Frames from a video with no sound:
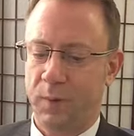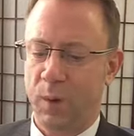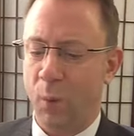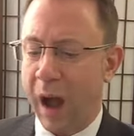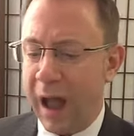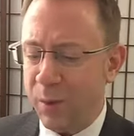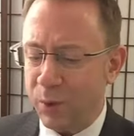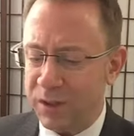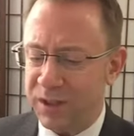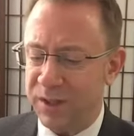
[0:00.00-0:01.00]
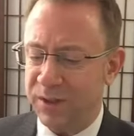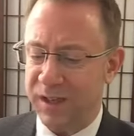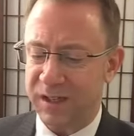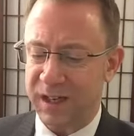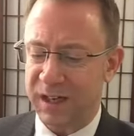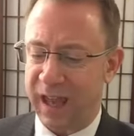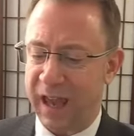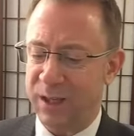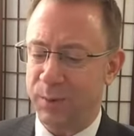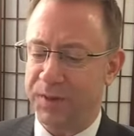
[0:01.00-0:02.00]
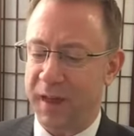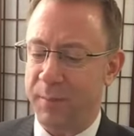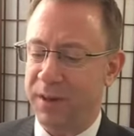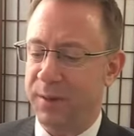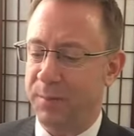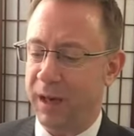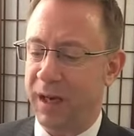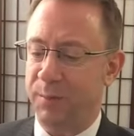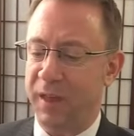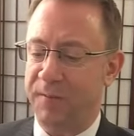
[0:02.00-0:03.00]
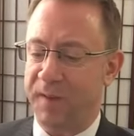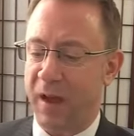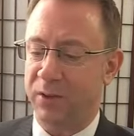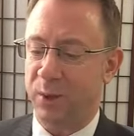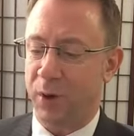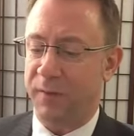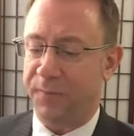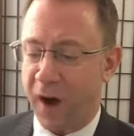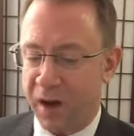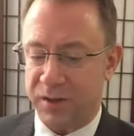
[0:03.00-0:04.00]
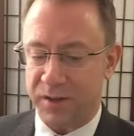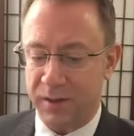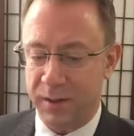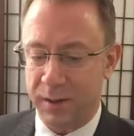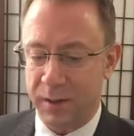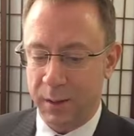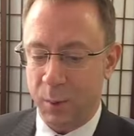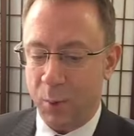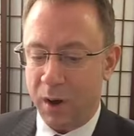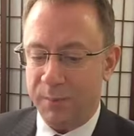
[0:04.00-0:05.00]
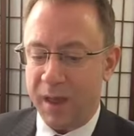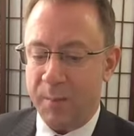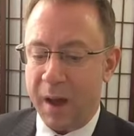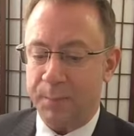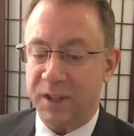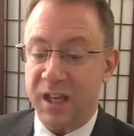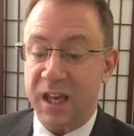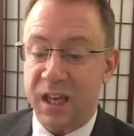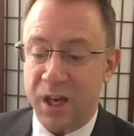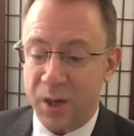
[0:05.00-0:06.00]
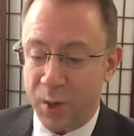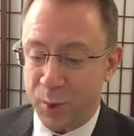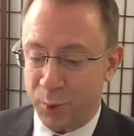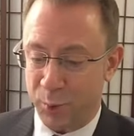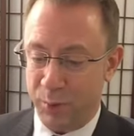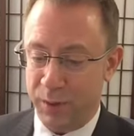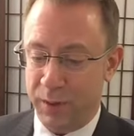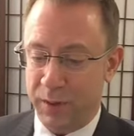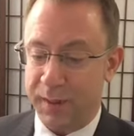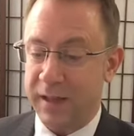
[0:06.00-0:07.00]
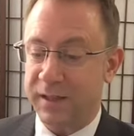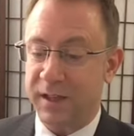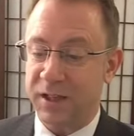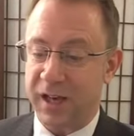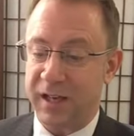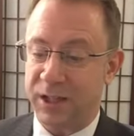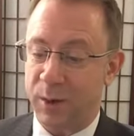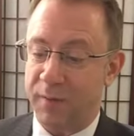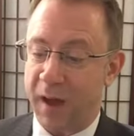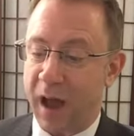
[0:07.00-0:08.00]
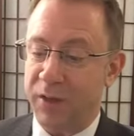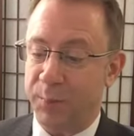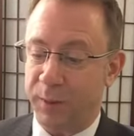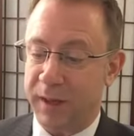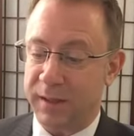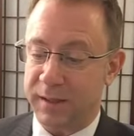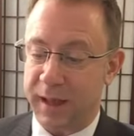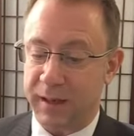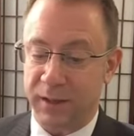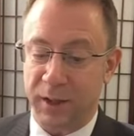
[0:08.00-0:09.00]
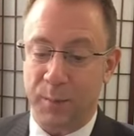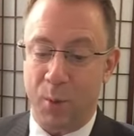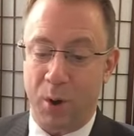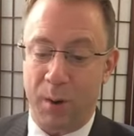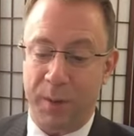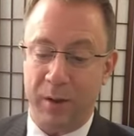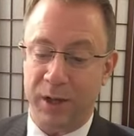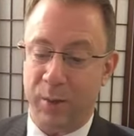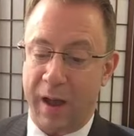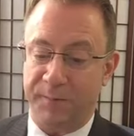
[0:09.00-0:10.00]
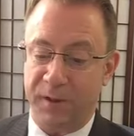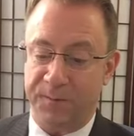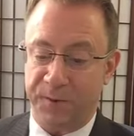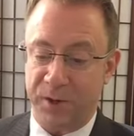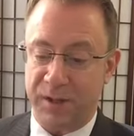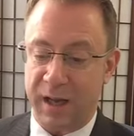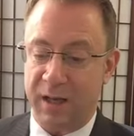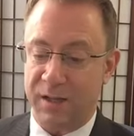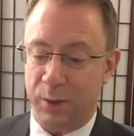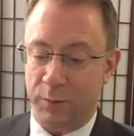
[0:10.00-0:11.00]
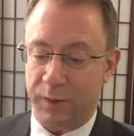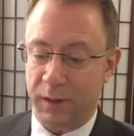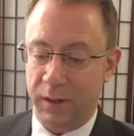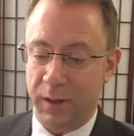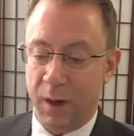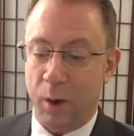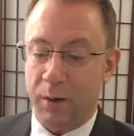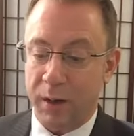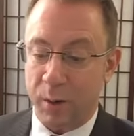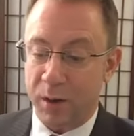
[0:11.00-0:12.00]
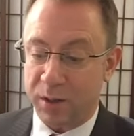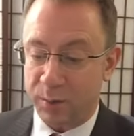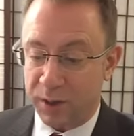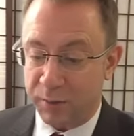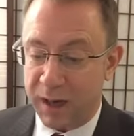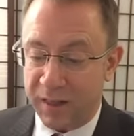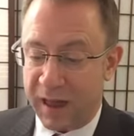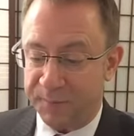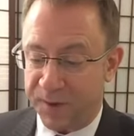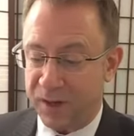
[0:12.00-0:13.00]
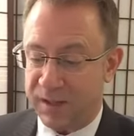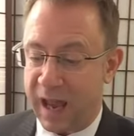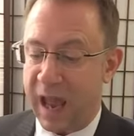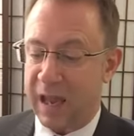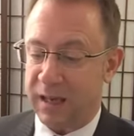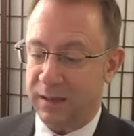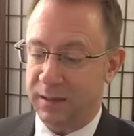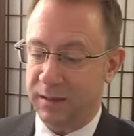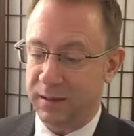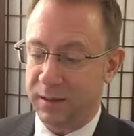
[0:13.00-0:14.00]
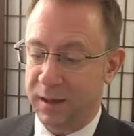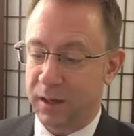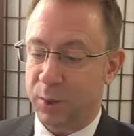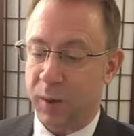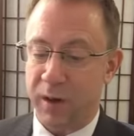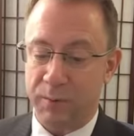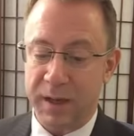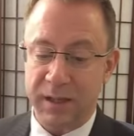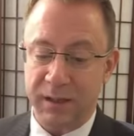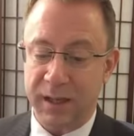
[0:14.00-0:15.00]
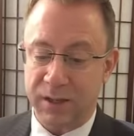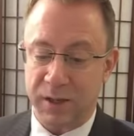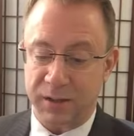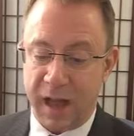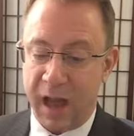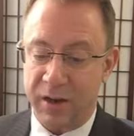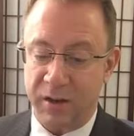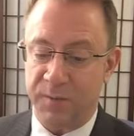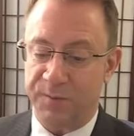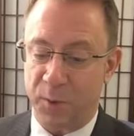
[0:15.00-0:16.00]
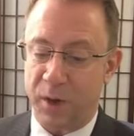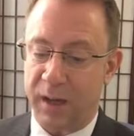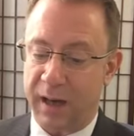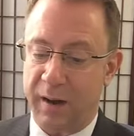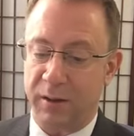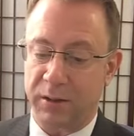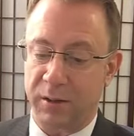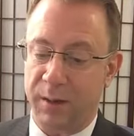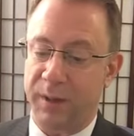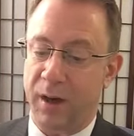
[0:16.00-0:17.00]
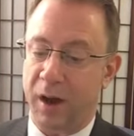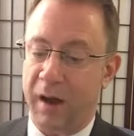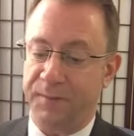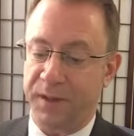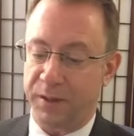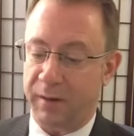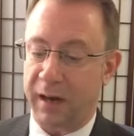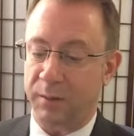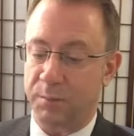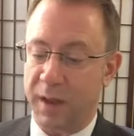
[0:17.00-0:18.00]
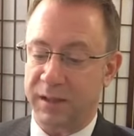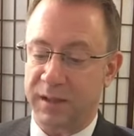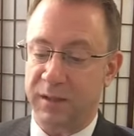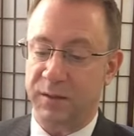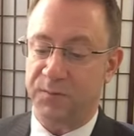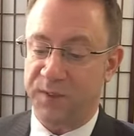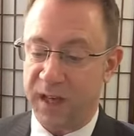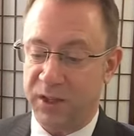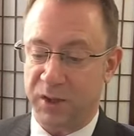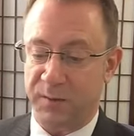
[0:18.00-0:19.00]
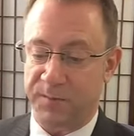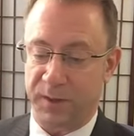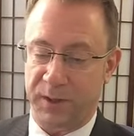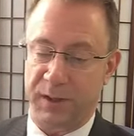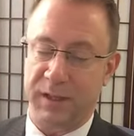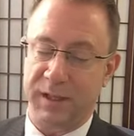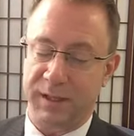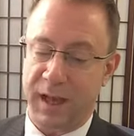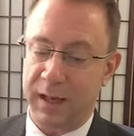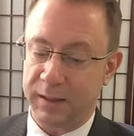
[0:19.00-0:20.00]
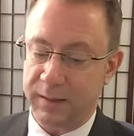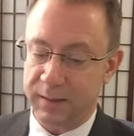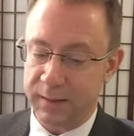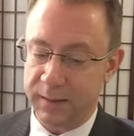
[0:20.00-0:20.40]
Why wouldn't you just engage with them in the medium they found you on first? Warm them up to you. Then suggest you have other places they can learn more about you after the first date is over, or in order to agree to that first date. Twitter recently took the 140 character limit off the direct message feature, for goodness sakes.